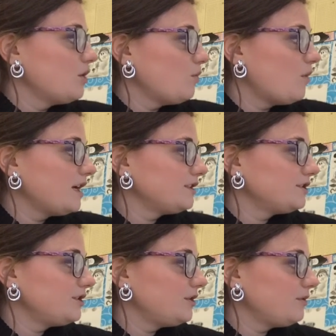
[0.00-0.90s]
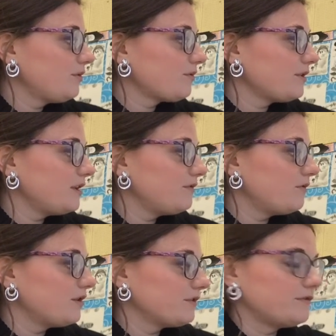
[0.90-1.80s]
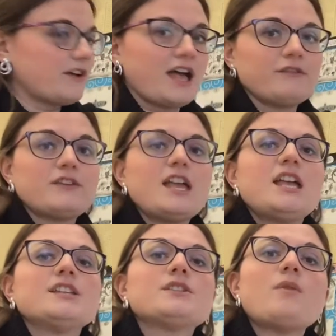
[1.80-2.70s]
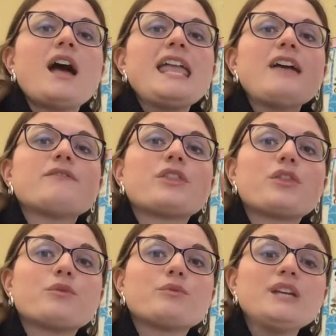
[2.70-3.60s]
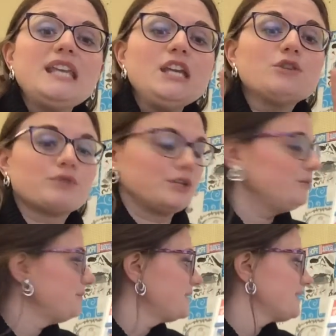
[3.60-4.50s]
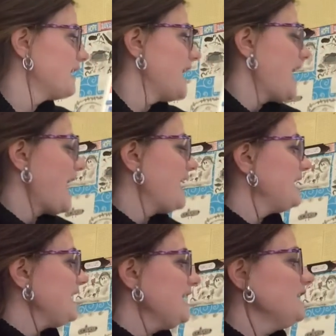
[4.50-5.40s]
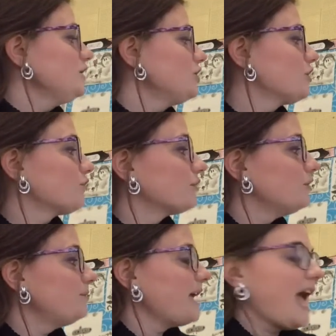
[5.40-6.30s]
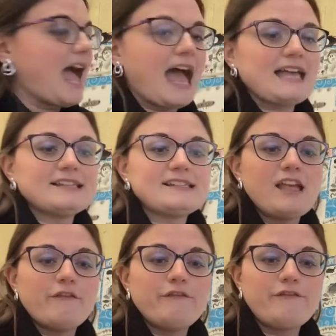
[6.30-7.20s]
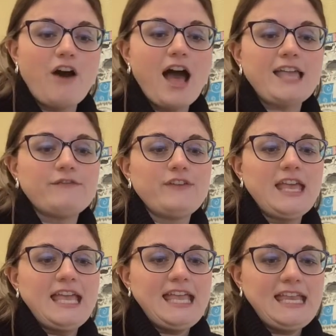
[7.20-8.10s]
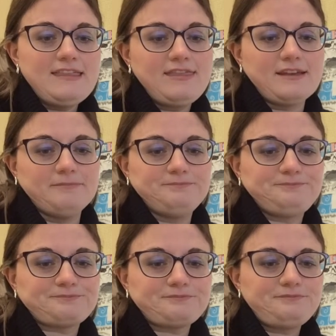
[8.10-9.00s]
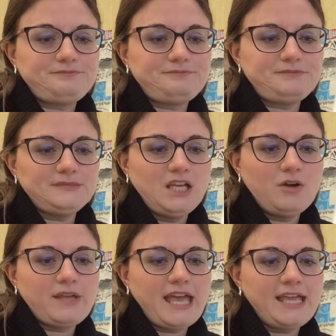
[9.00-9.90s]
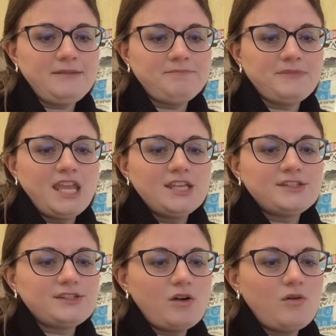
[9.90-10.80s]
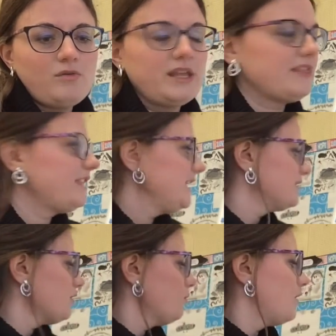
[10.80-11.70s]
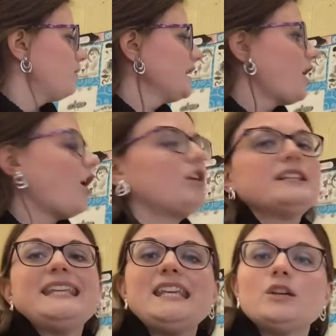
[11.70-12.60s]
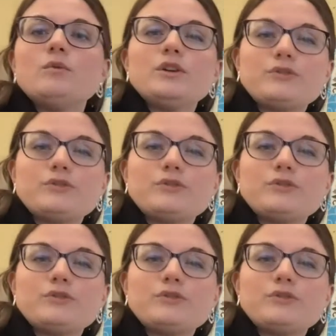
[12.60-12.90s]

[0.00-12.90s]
One, two, three, four, five. So I have three groups, and each group has five in them. Okay? So these are what we call equal